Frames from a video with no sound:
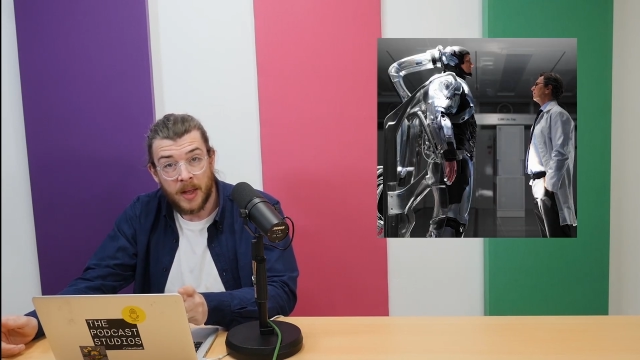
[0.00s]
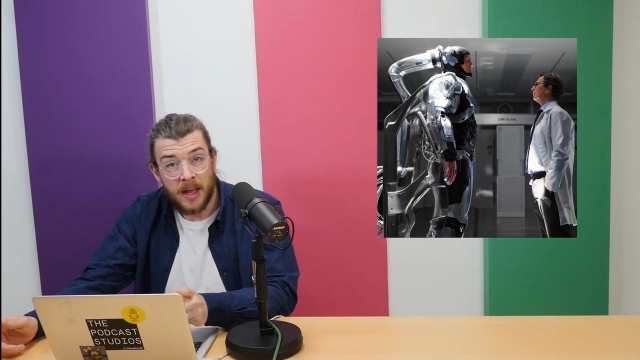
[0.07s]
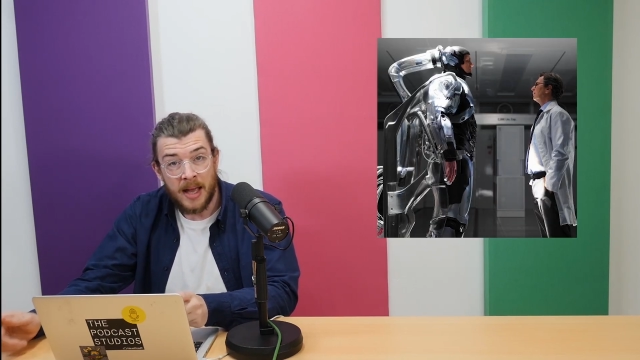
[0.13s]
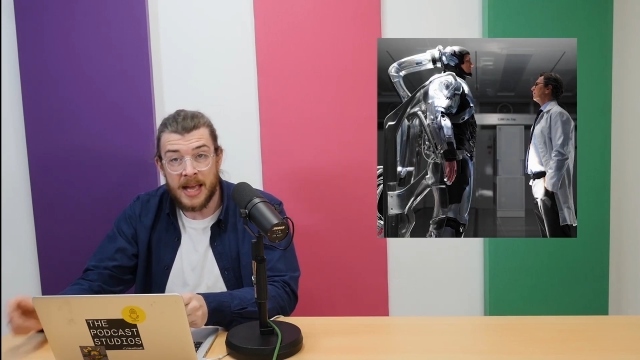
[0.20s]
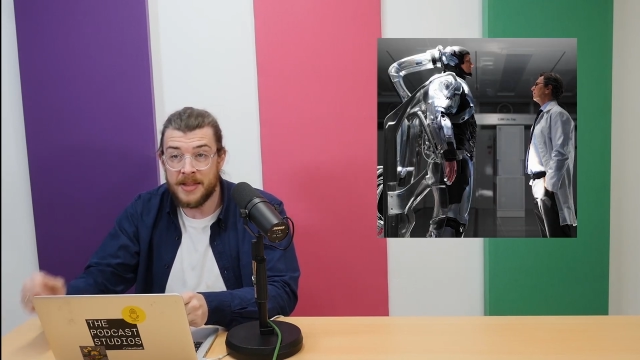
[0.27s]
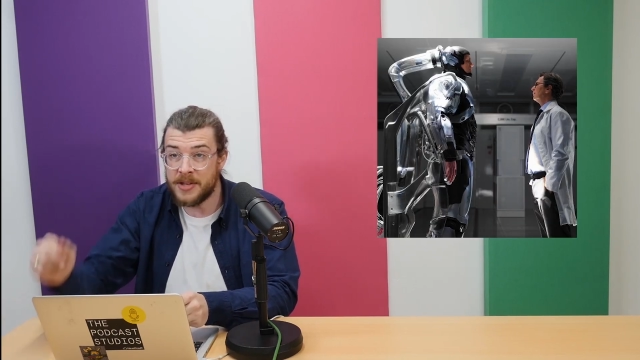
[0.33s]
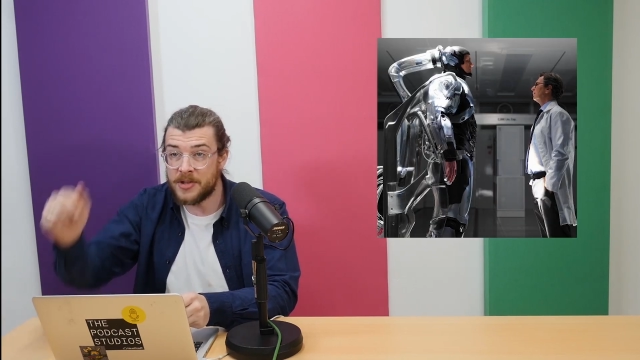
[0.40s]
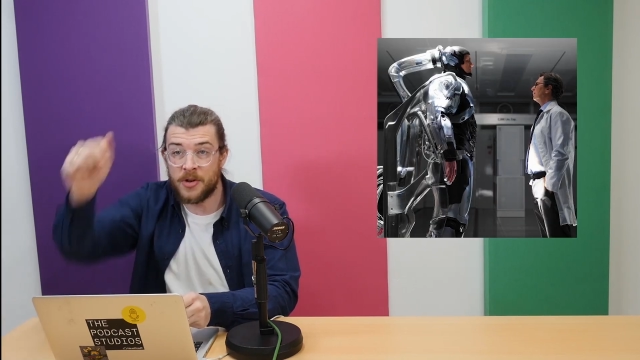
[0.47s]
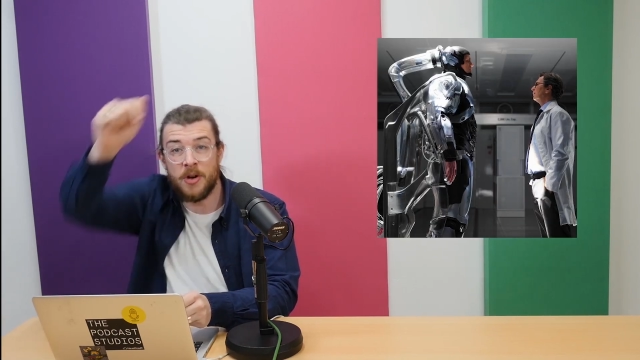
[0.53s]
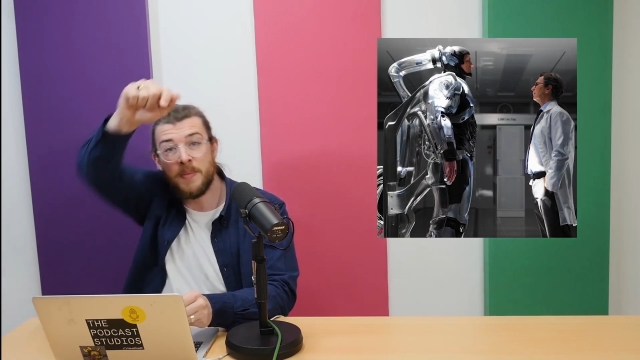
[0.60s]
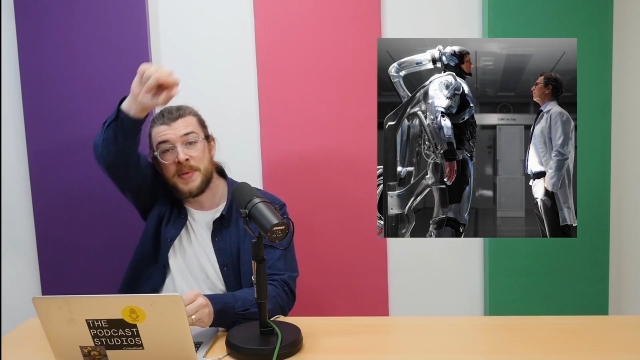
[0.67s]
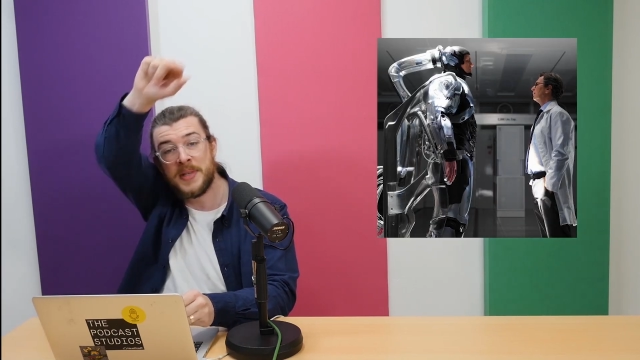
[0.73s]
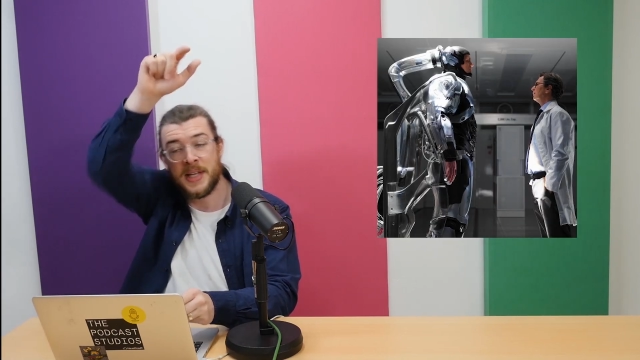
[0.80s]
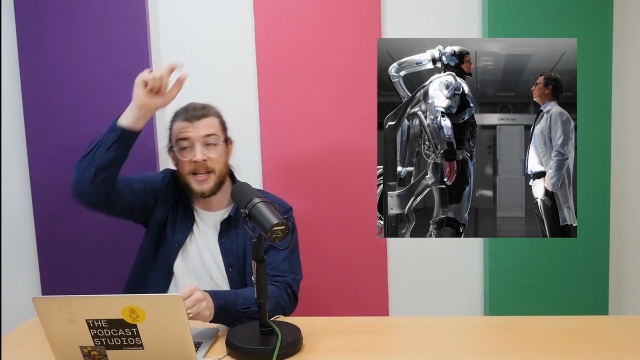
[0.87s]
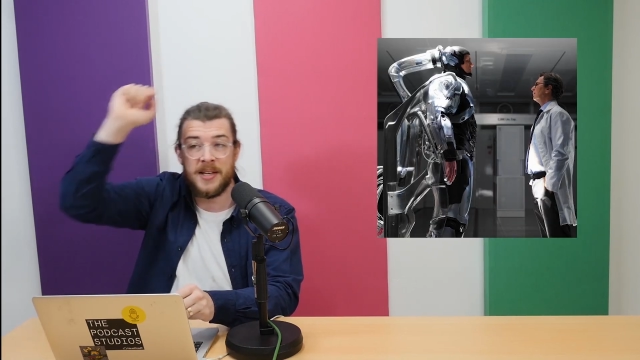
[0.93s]
Hit the
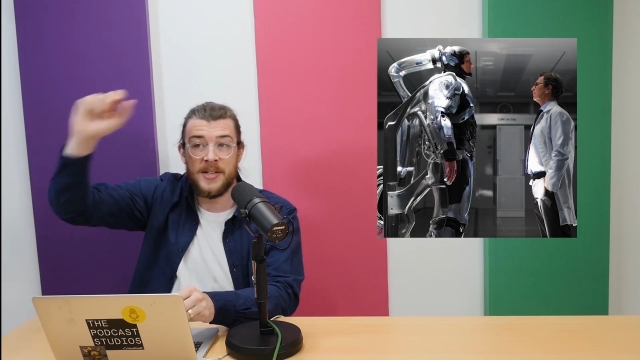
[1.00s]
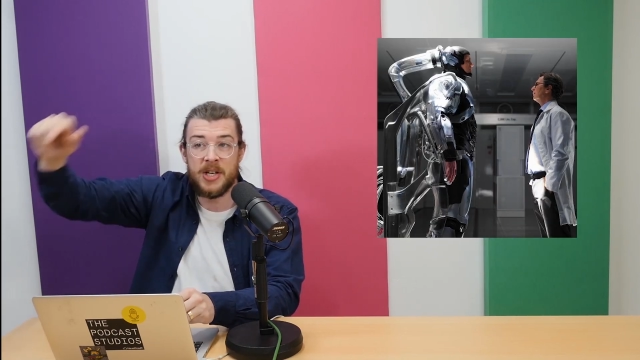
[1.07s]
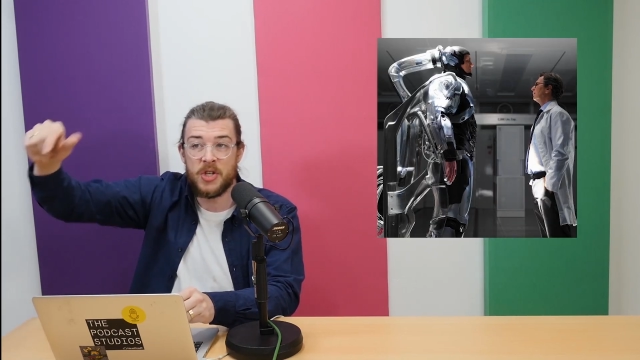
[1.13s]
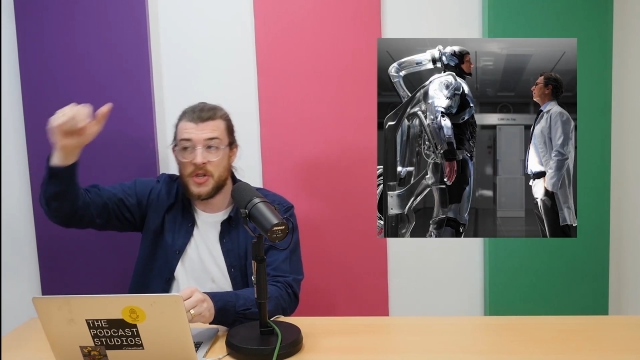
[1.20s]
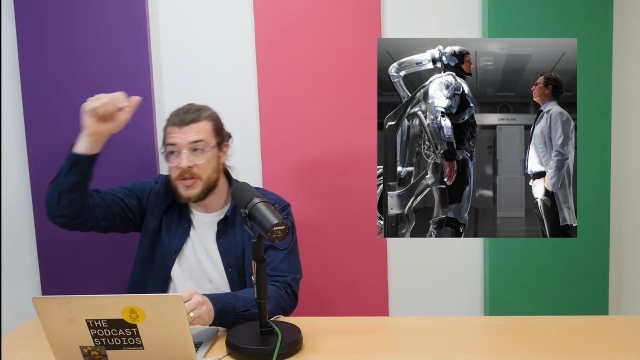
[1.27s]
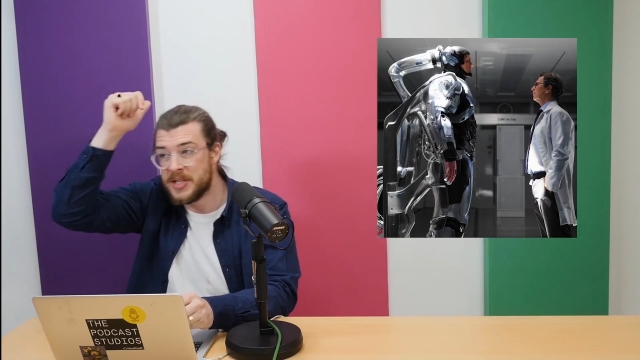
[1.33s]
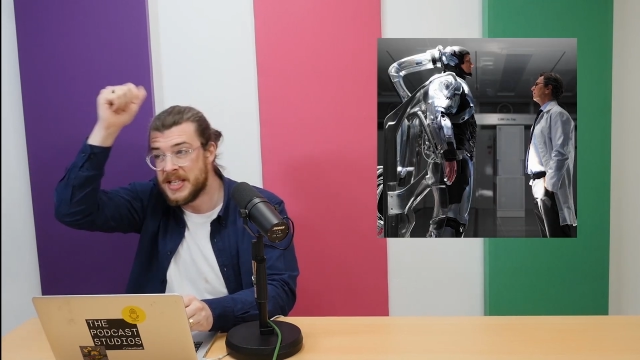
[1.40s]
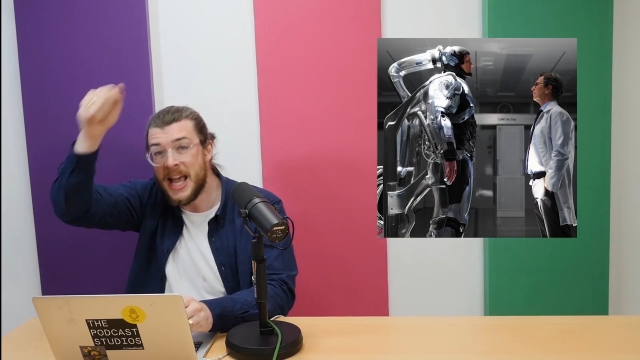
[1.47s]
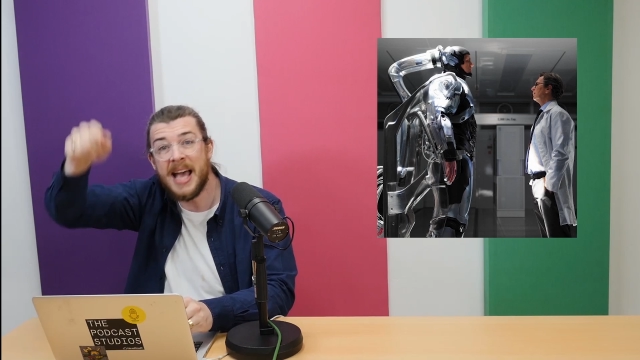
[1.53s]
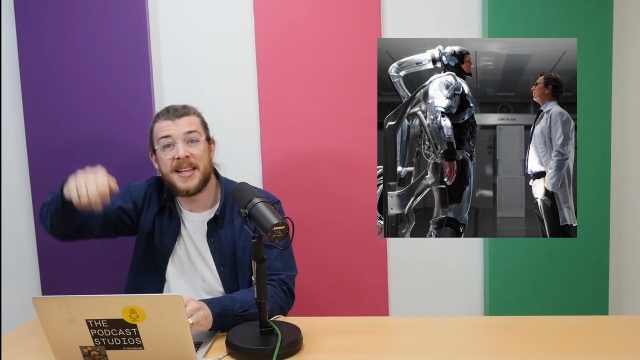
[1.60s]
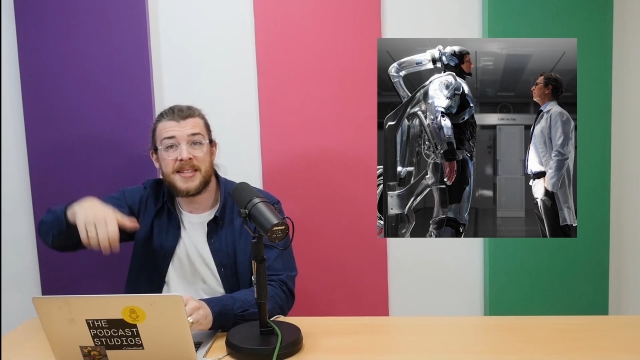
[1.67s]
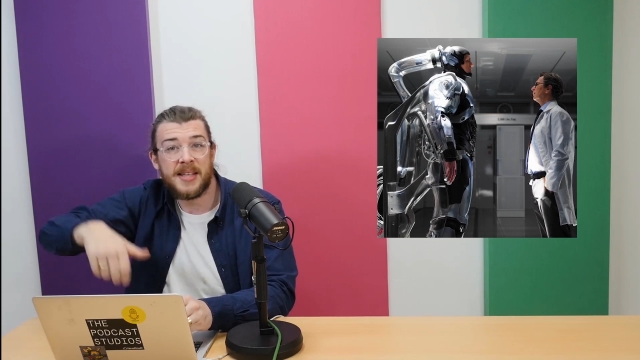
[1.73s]
terms and conditions. Yes,